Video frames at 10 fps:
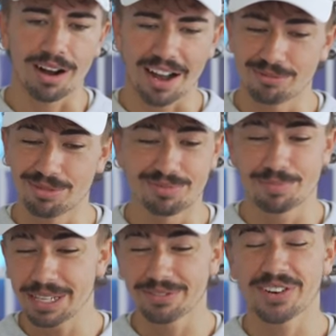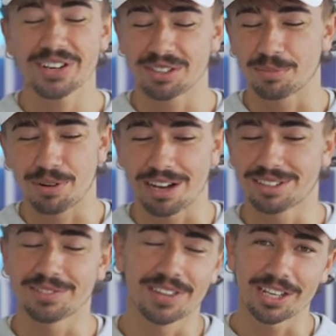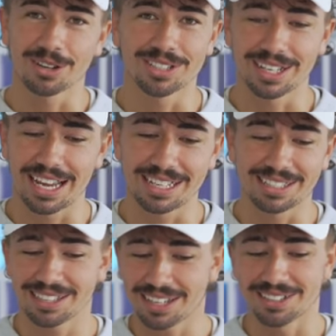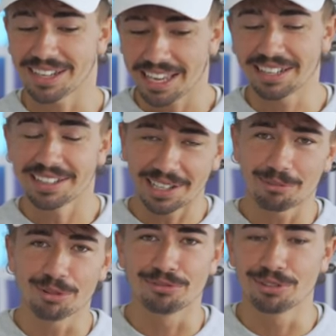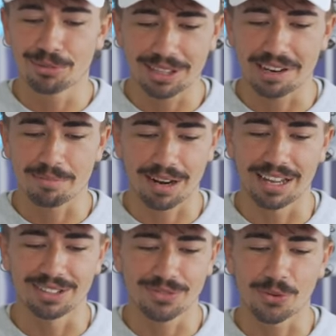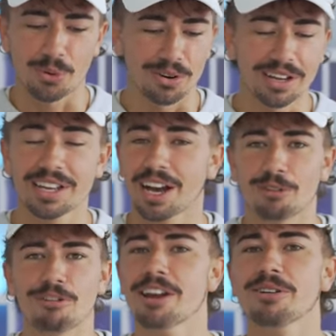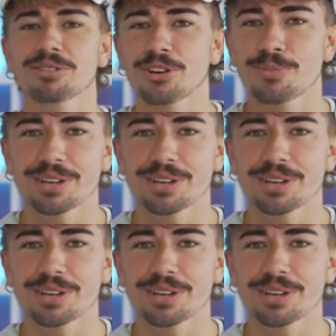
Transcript: I would be very surprised if they got delayed because again, it would ruin their plans for a Red October